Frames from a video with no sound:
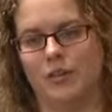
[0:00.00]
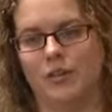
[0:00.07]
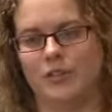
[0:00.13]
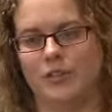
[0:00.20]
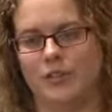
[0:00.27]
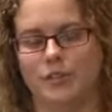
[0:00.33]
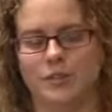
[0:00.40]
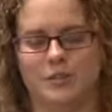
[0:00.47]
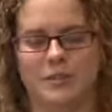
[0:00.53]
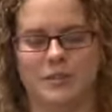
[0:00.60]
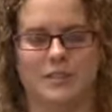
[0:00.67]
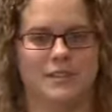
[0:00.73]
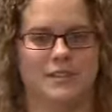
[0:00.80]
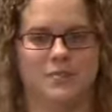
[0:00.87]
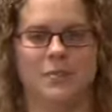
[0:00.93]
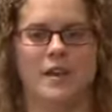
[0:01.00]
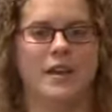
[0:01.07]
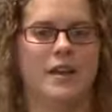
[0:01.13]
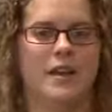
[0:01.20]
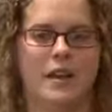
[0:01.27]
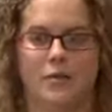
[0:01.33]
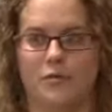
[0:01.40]
the auspices of
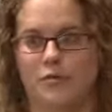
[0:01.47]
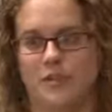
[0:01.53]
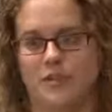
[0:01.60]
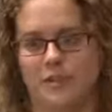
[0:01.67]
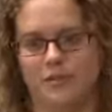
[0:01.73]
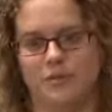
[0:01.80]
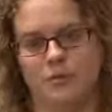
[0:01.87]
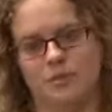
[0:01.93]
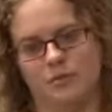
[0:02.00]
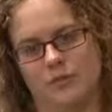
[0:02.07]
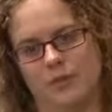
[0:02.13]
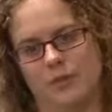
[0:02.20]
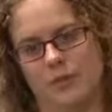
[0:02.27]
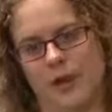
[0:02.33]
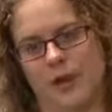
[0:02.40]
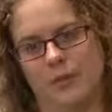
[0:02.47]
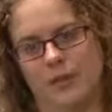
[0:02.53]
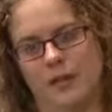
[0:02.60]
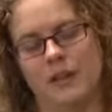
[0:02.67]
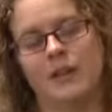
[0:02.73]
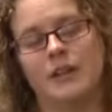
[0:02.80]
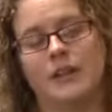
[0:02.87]
every single different
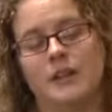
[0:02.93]
department.